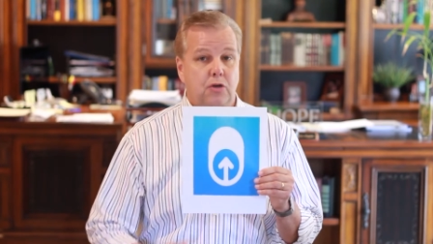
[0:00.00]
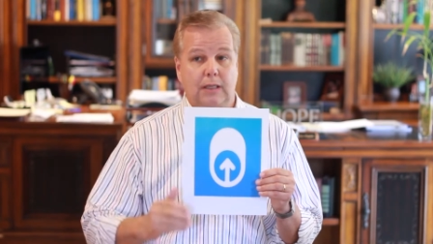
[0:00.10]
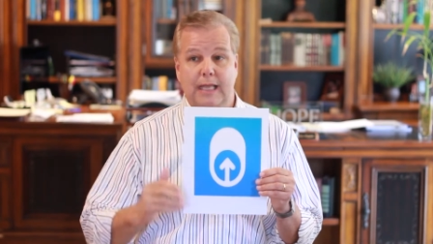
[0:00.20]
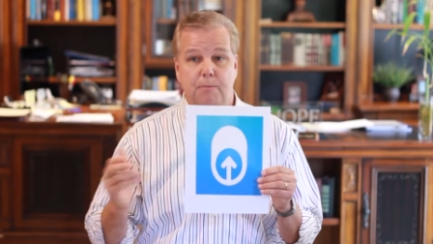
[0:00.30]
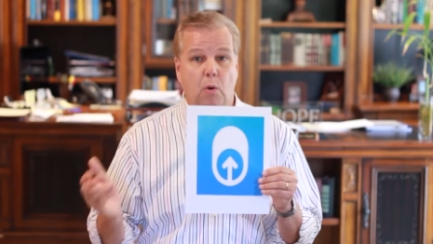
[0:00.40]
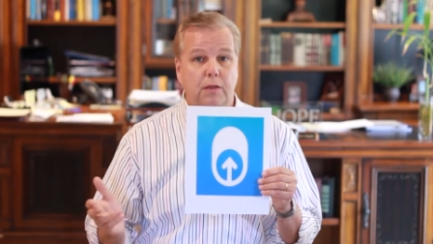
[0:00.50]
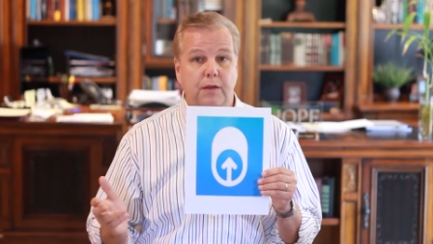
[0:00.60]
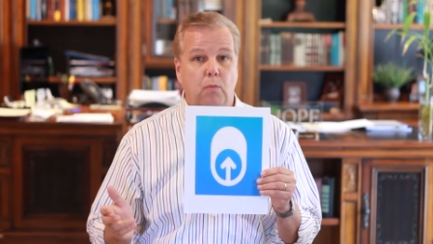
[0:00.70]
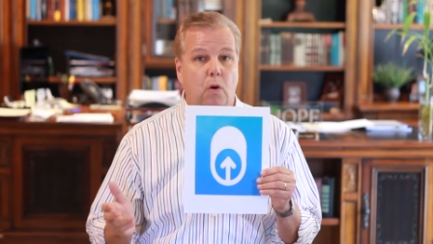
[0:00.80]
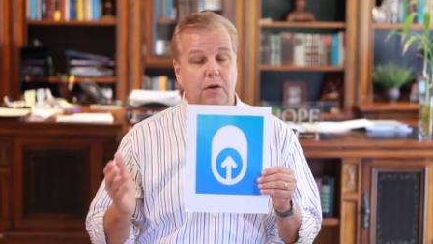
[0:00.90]
you can link more
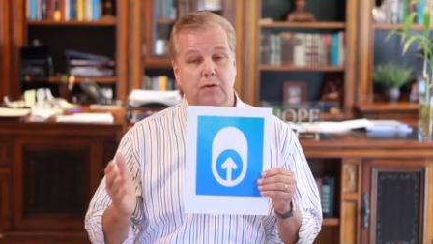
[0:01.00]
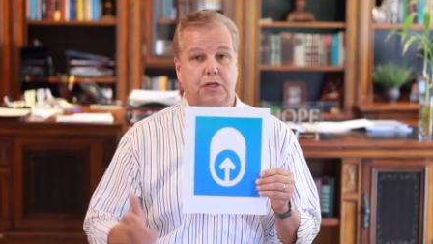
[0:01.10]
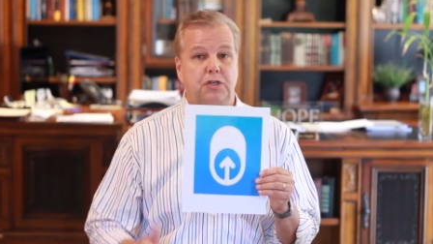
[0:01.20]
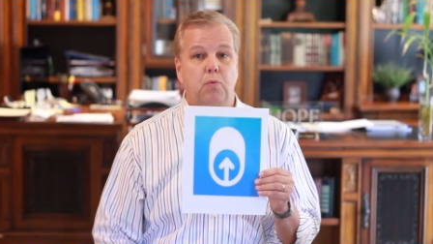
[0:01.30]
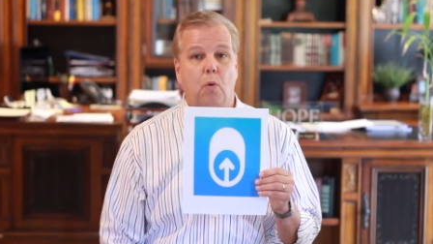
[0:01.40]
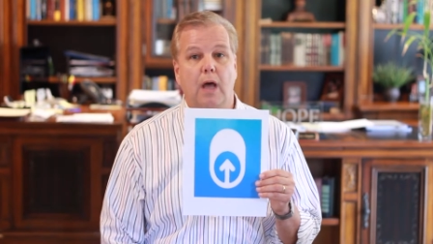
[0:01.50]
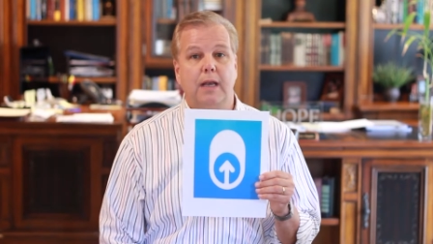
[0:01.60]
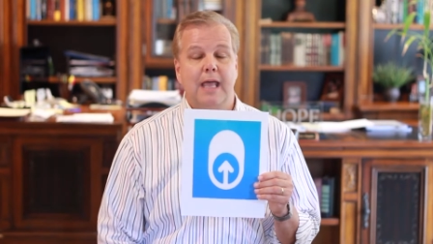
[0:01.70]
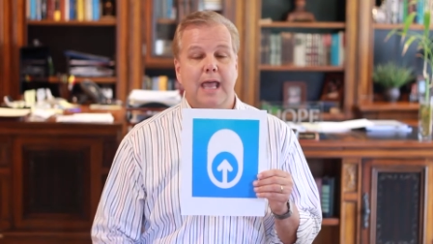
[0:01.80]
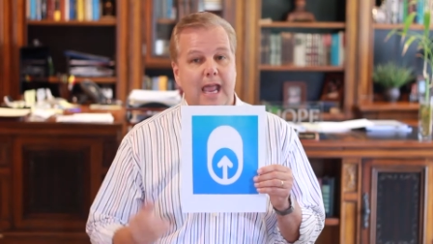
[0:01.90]
than one or just one.